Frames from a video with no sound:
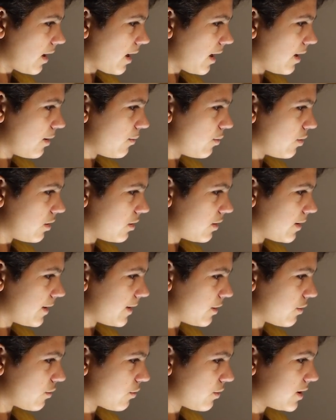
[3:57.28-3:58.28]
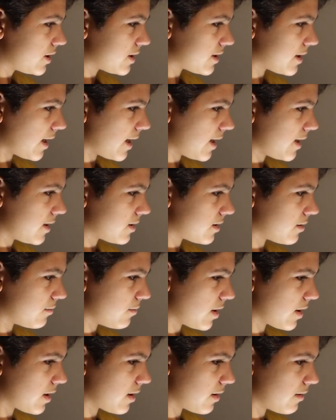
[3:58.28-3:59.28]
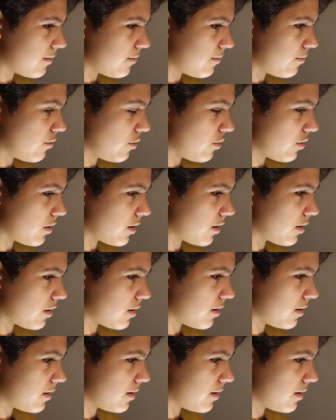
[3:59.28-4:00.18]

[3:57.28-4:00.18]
I will increase that to make it more,